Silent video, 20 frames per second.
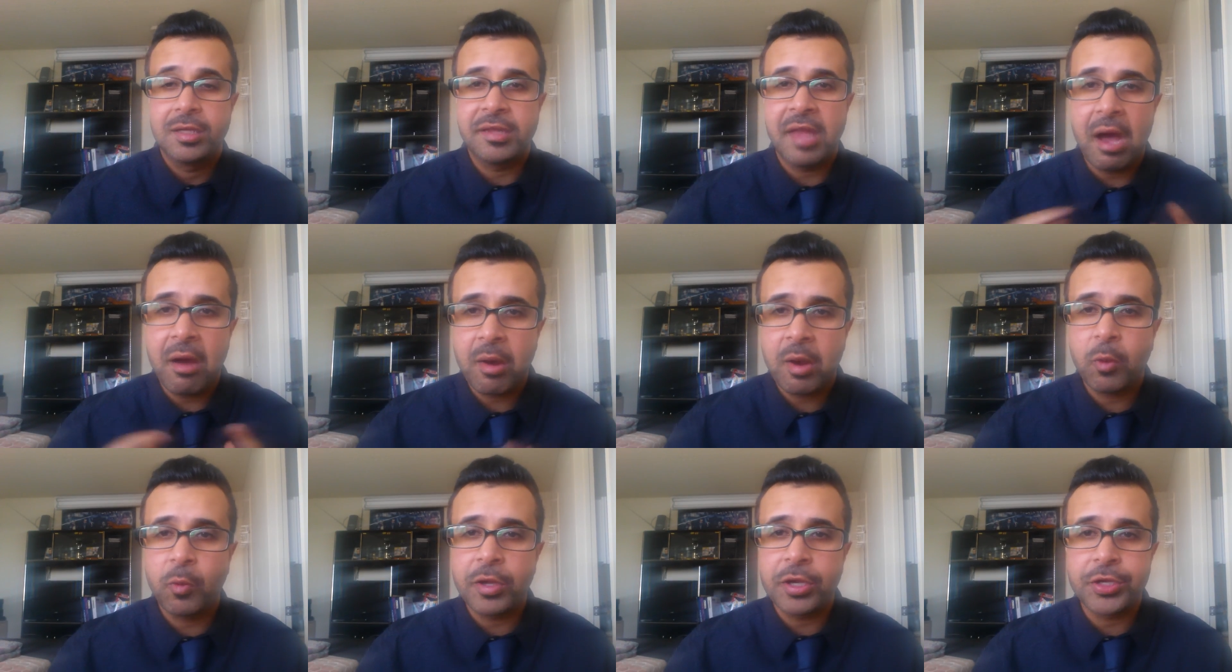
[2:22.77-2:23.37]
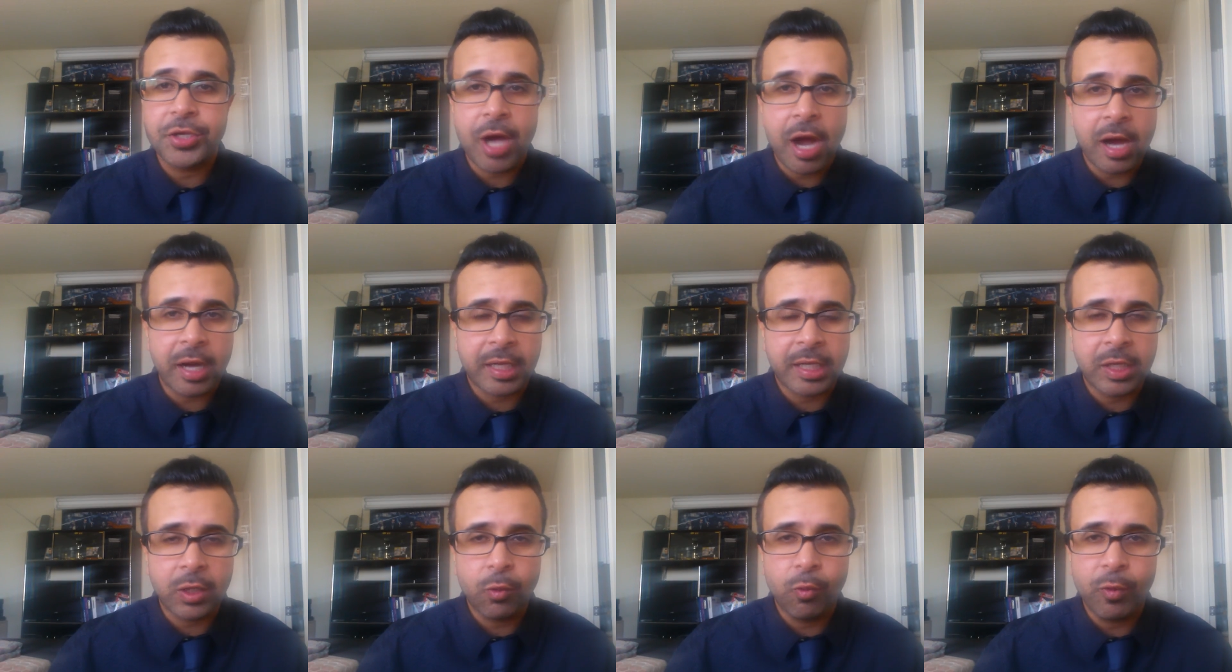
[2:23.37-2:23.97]
That way, when you're
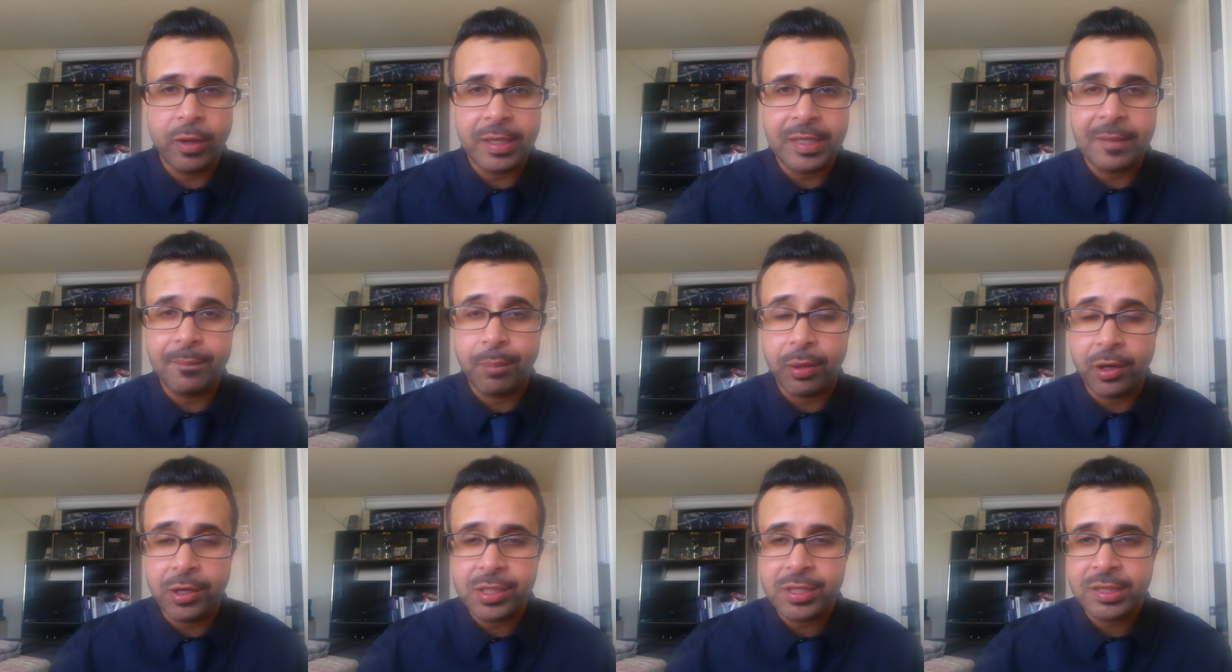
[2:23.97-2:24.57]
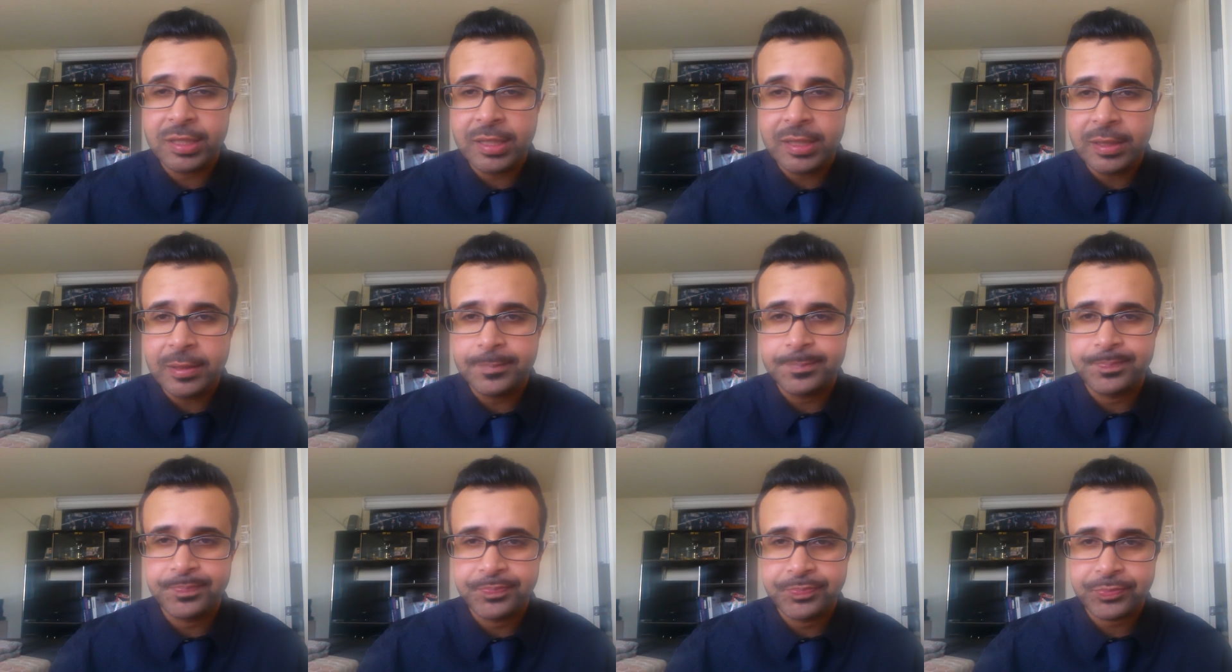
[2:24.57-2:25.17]
talking with the
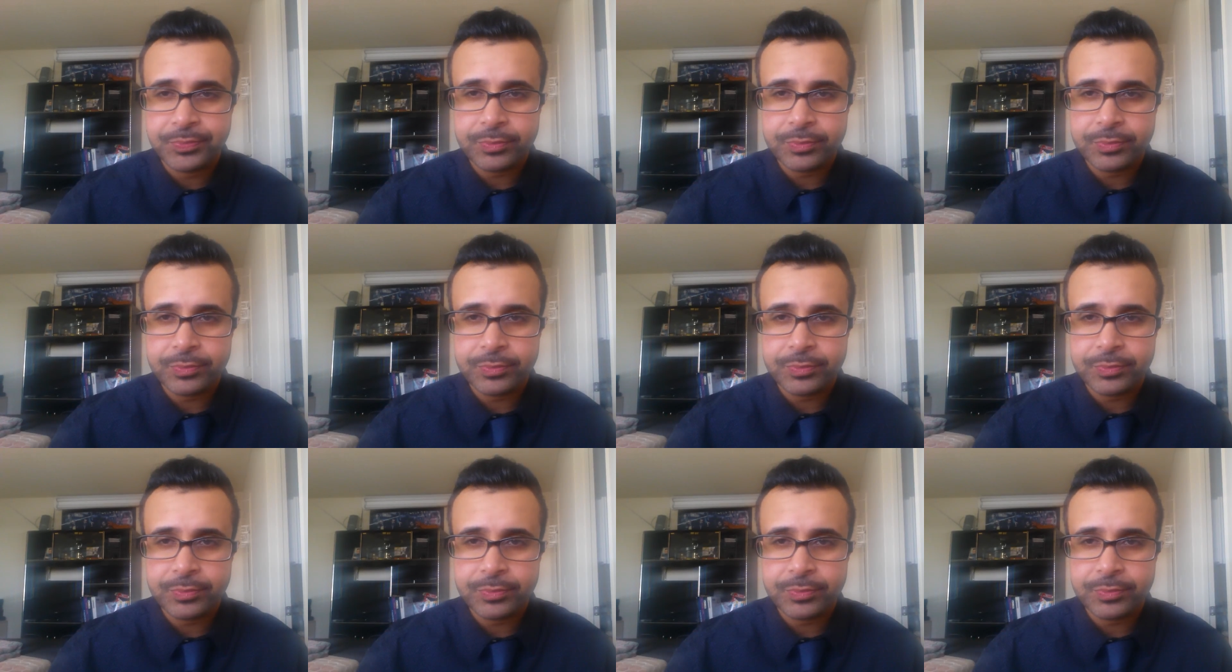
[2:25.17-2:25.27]
person,